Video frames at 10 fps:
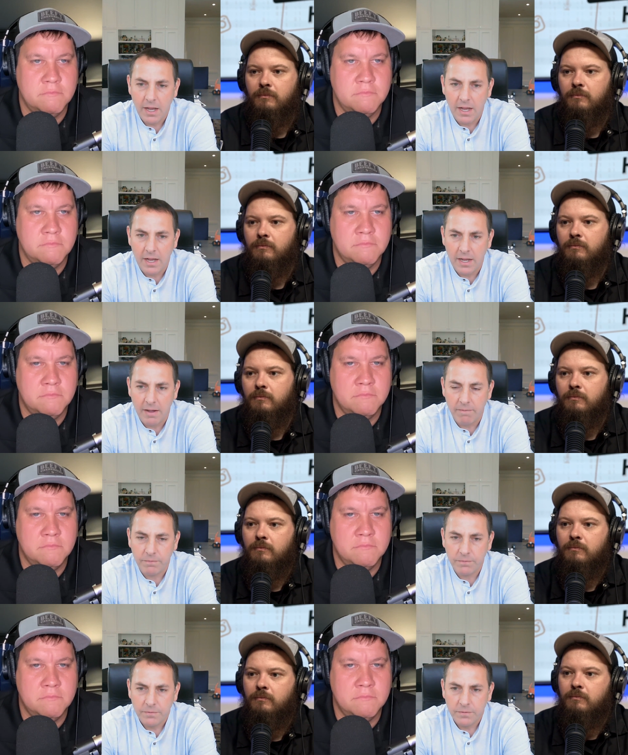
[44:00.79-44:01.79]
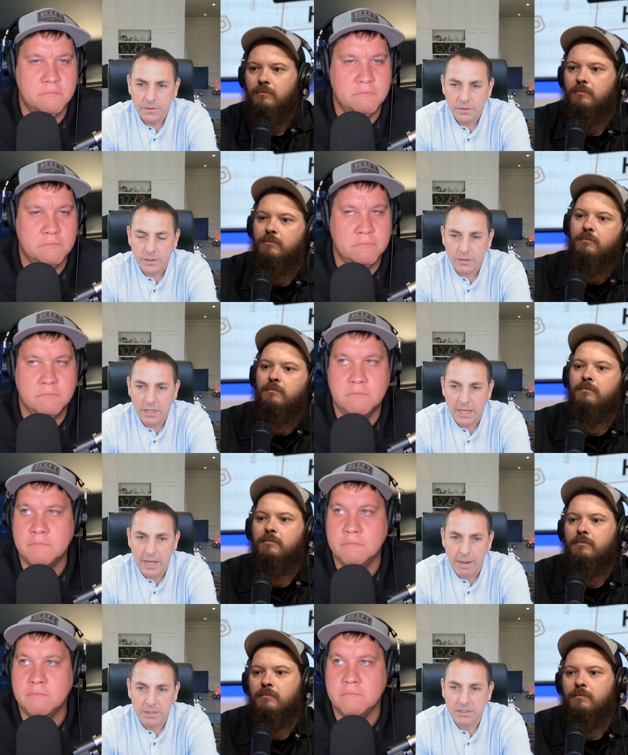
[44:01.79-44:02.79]
Speaker 1: Um,
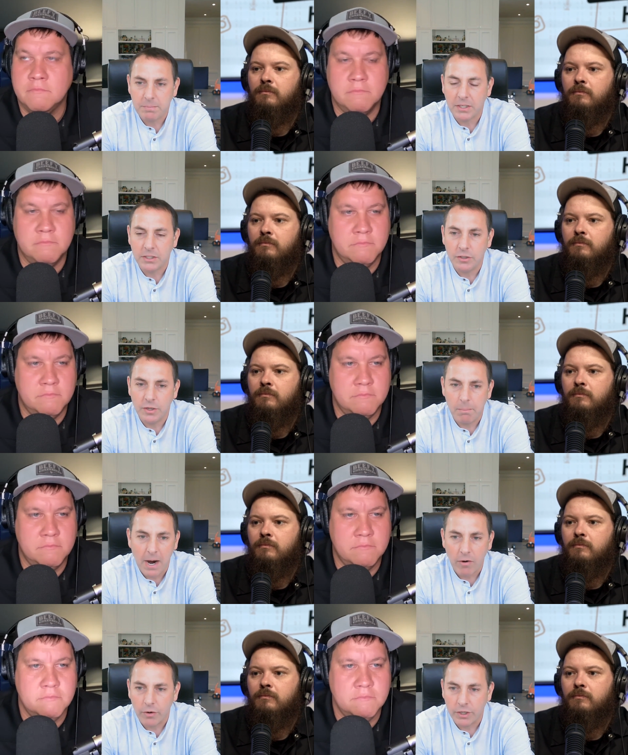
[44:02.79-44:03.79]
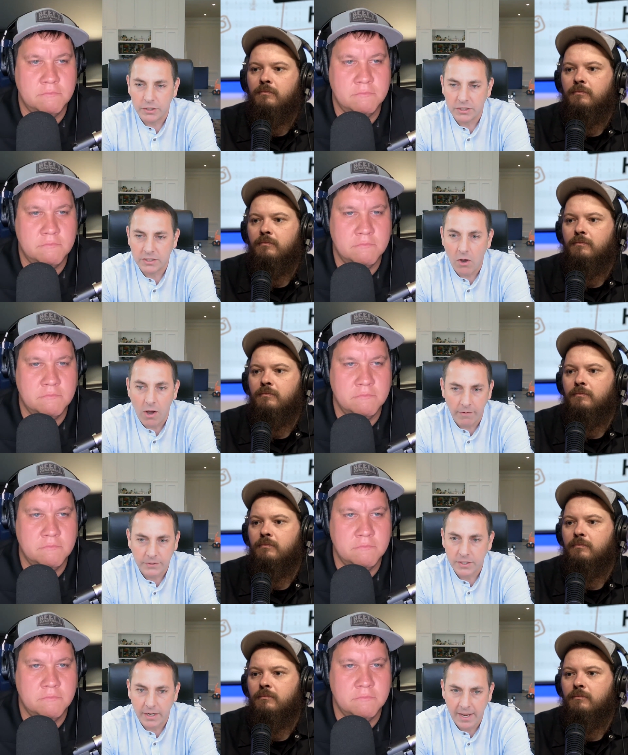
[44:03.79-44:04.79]
and I'm expecting you tomorrow to just all of a
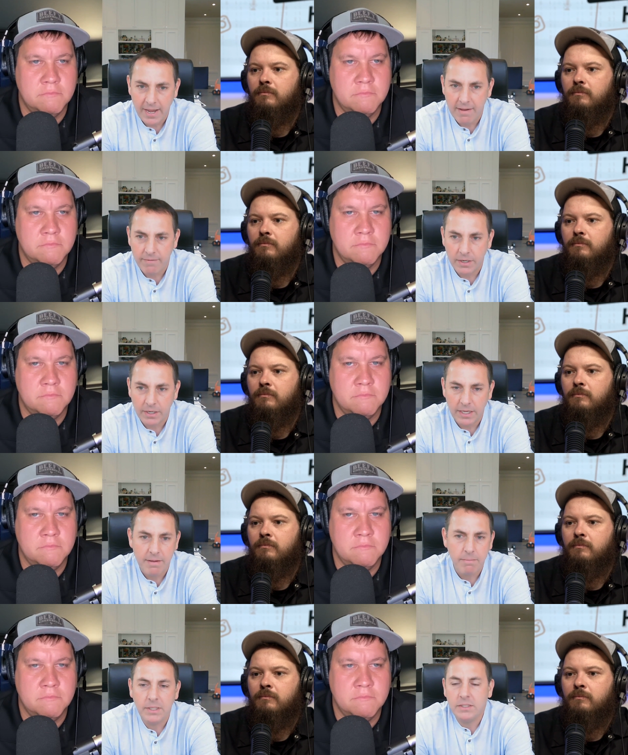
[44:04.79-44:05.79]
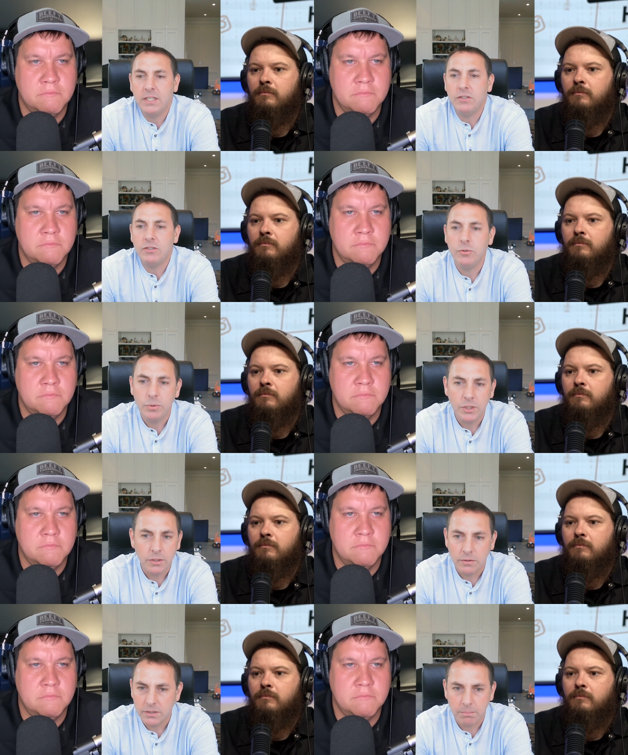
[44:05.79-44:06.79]
sudden have it, it might take two
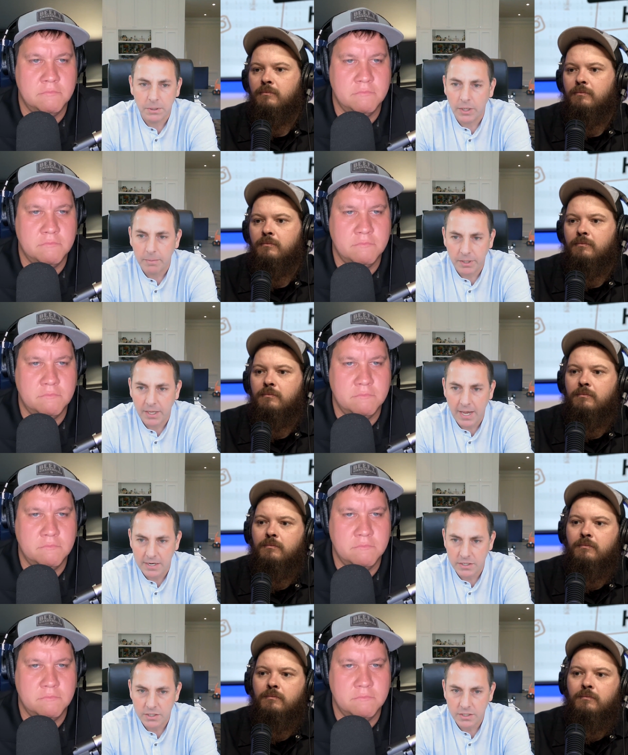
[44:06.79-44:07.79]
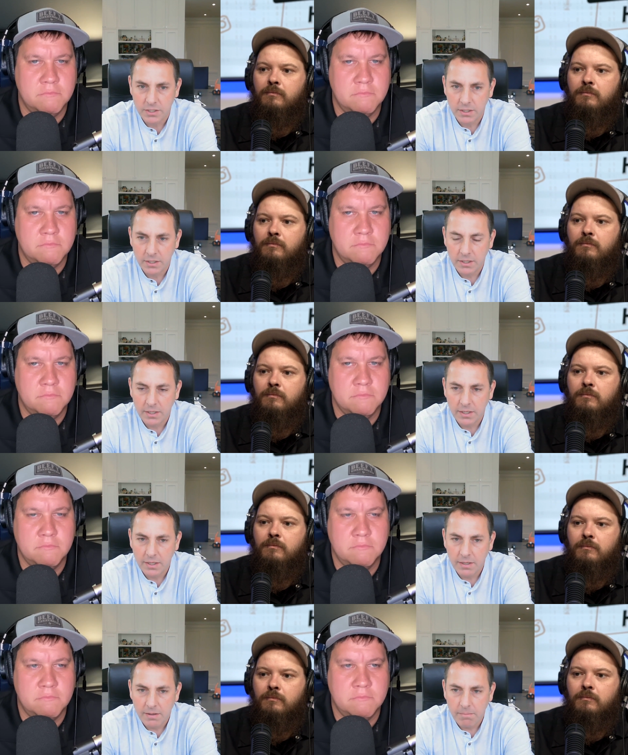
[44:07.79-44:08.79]
years to build up the cash.
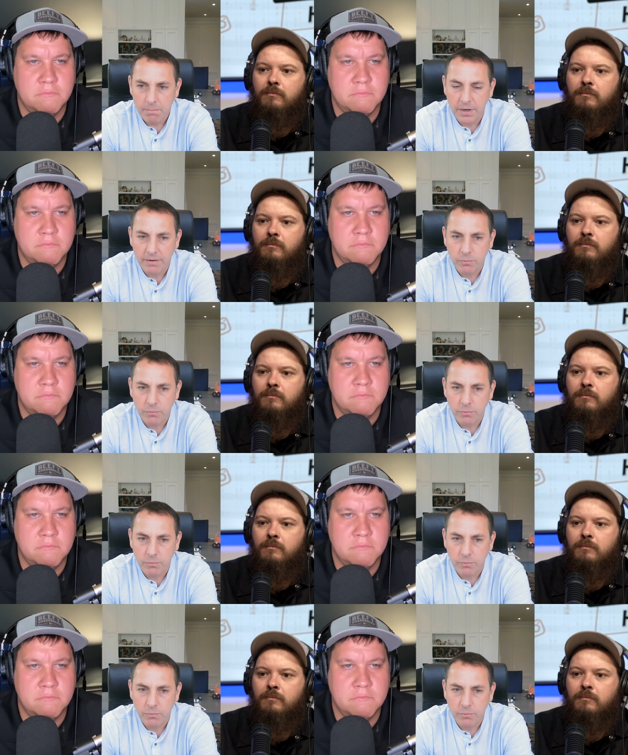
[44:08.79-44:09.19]
But